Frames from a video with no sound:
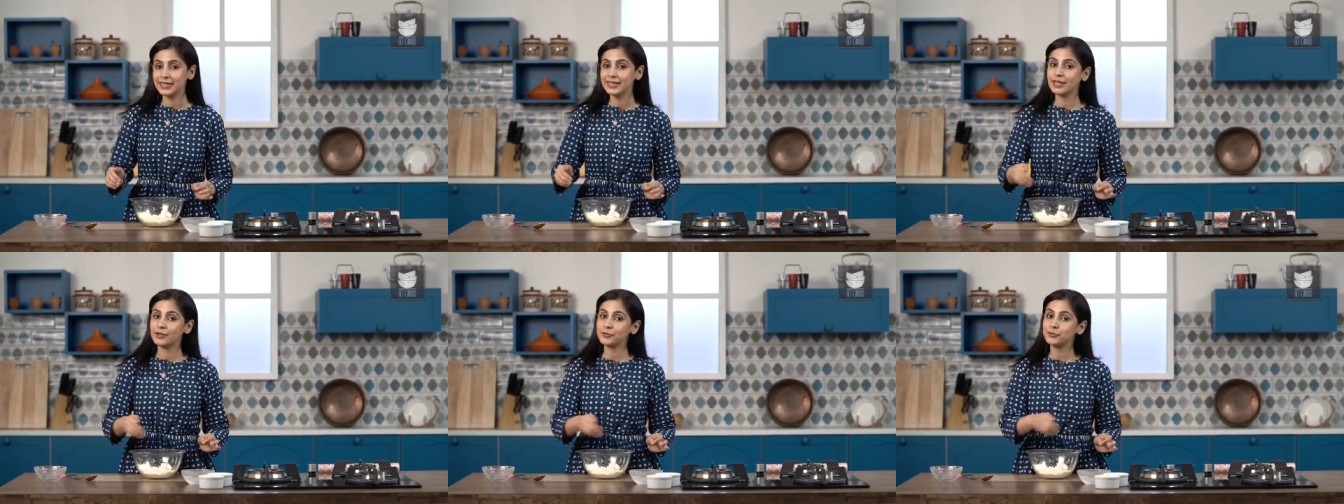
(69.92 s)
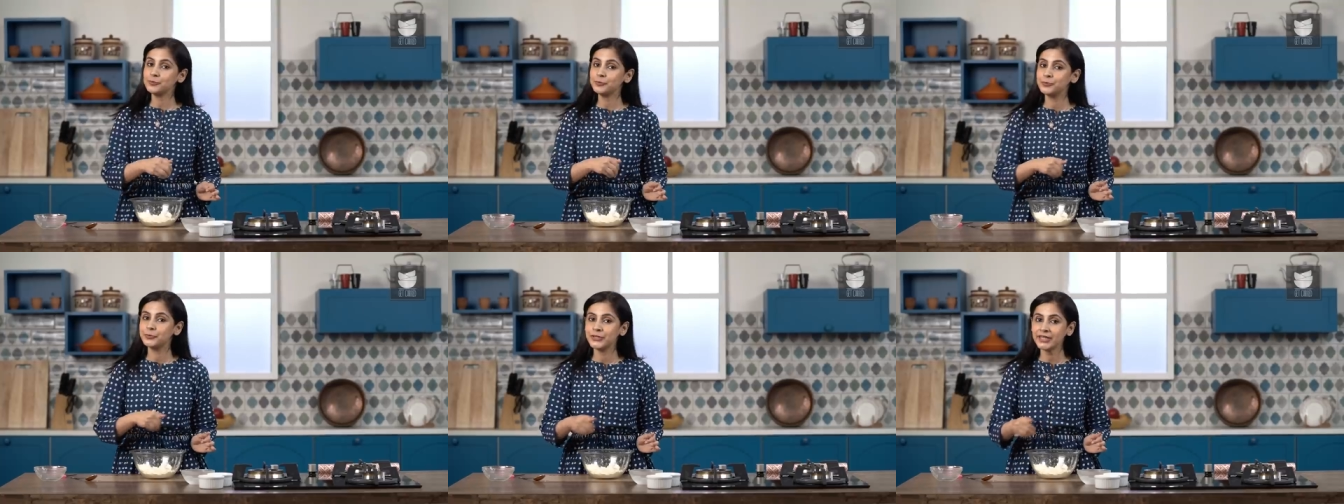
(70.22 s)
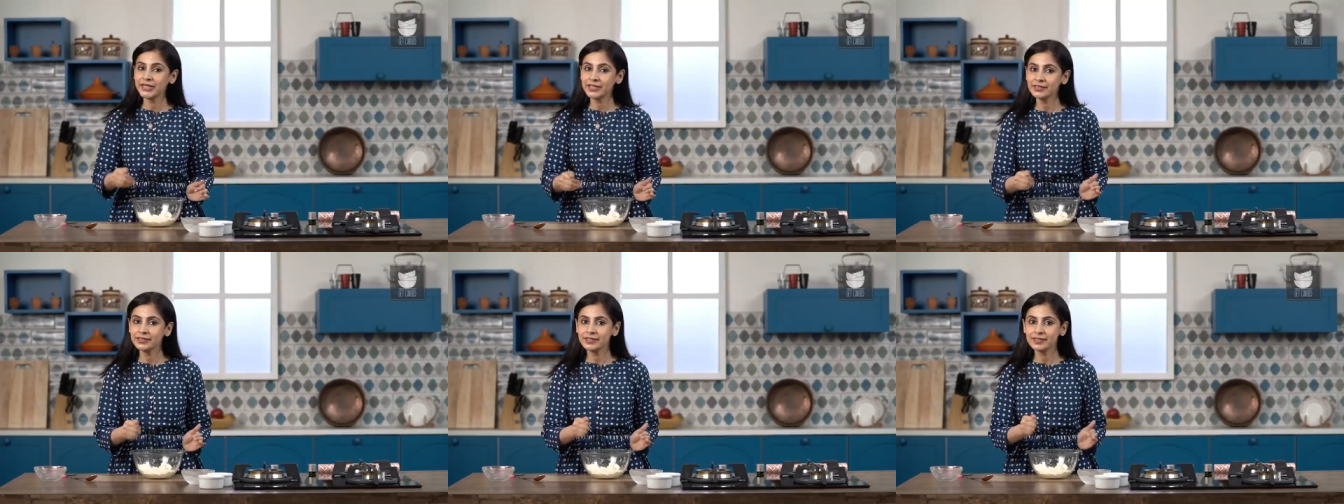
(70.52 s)
Now to
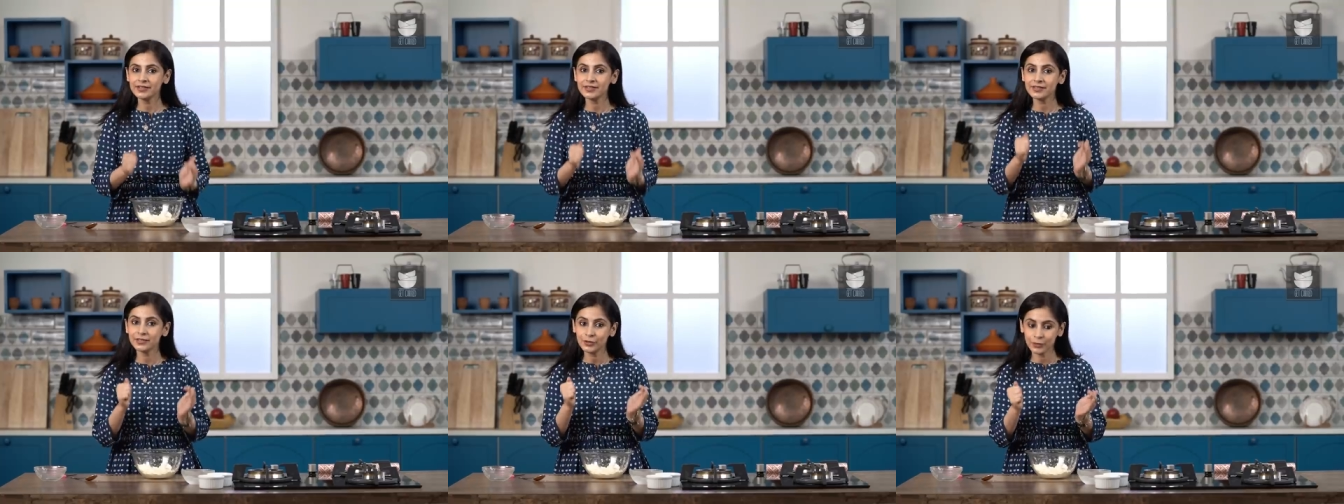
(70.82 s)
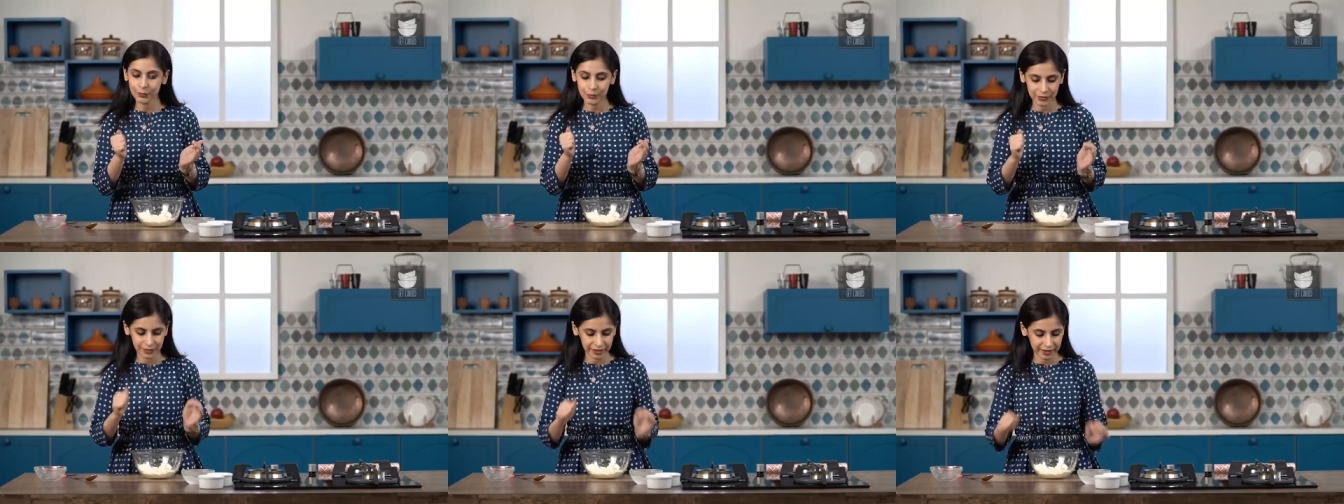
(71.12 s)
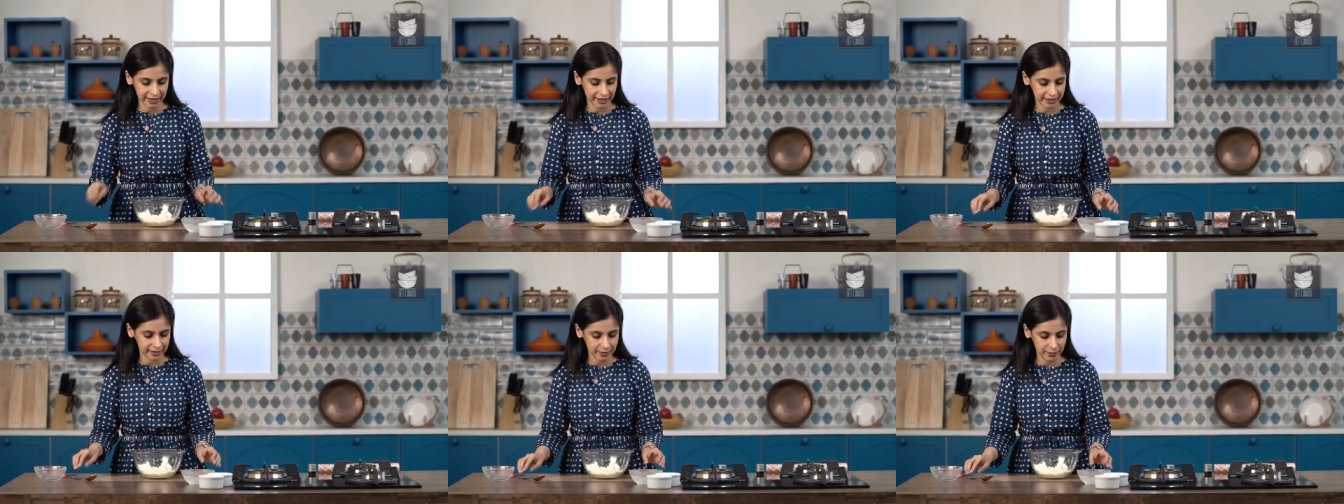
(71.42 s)
bring this dough
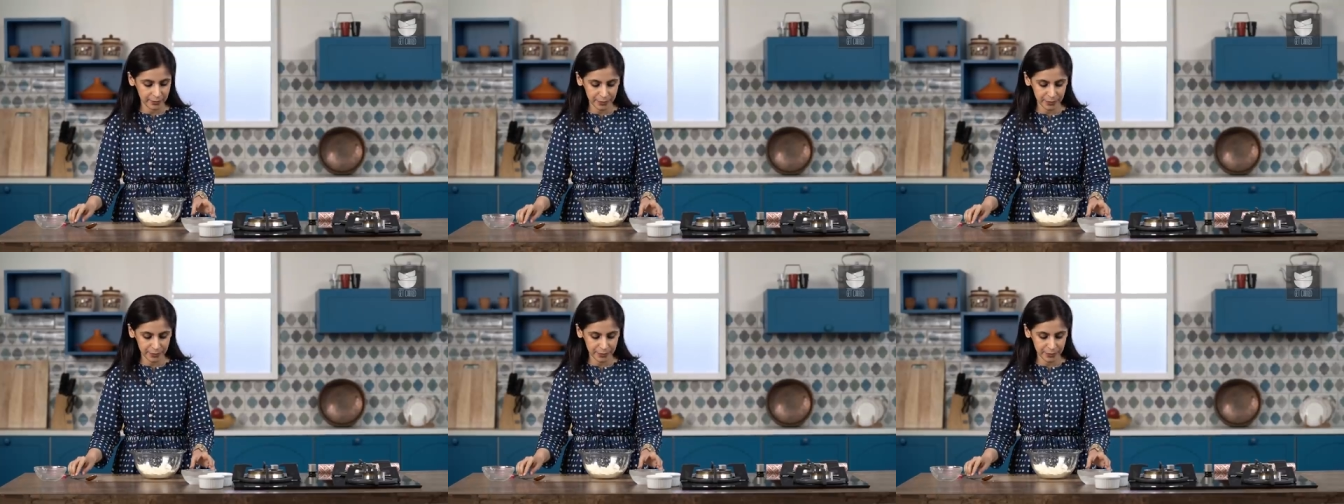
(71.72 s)
together,